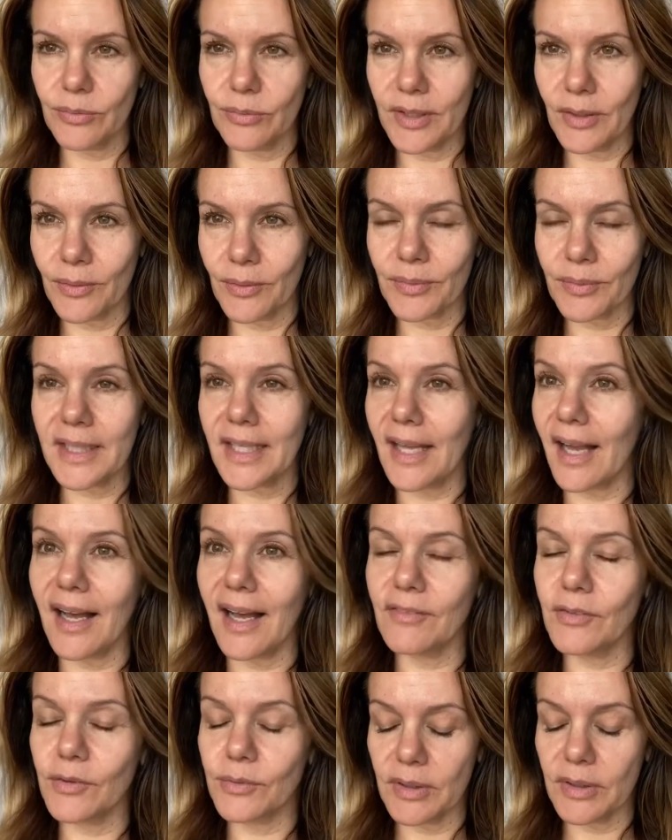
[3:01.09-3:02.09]
We really
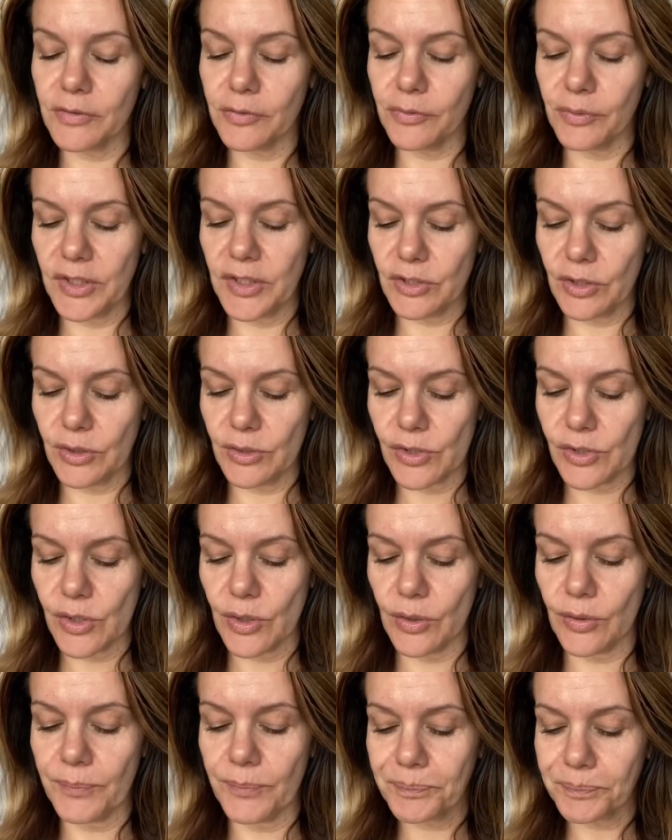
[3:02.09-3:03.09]
have a rough winter.
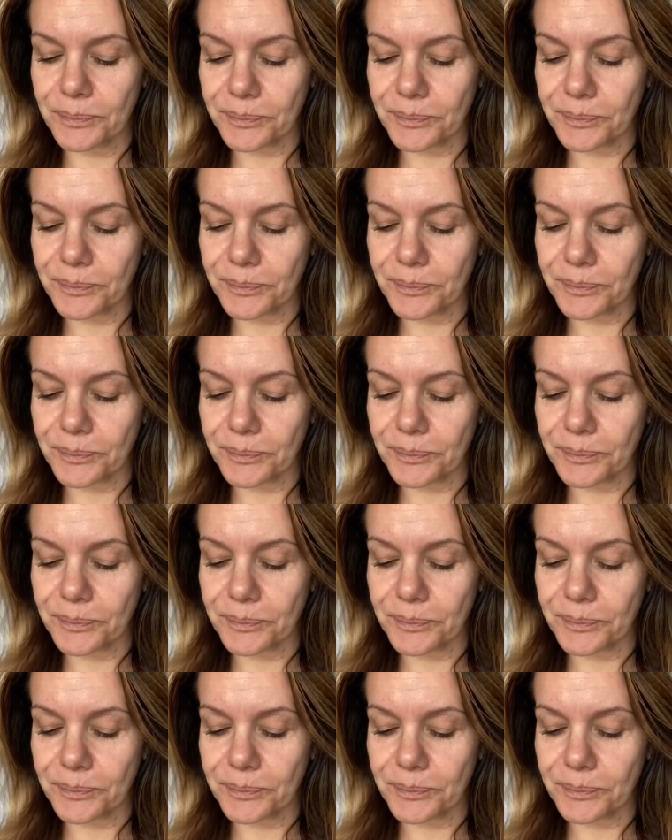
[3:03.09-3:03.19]
So